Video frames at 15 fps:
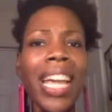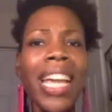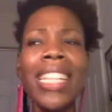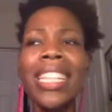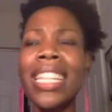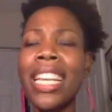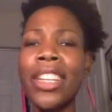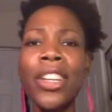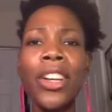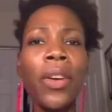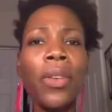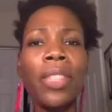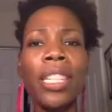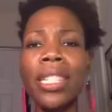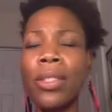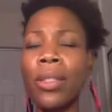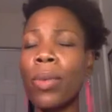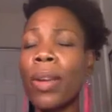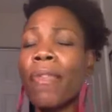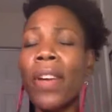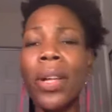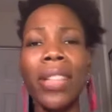And, you know,
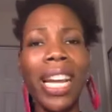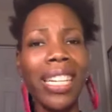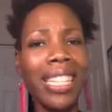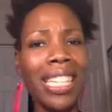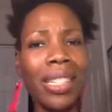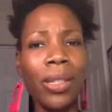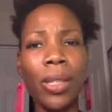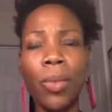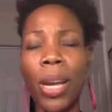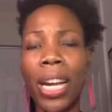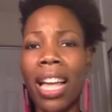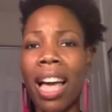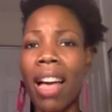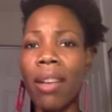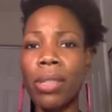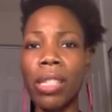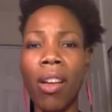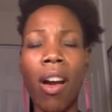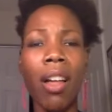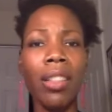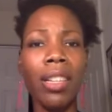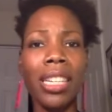we felt like this is what God was
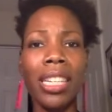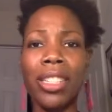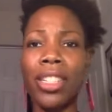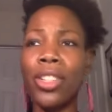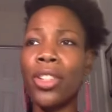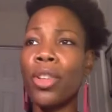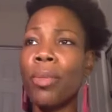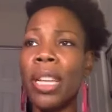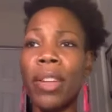calling us to do,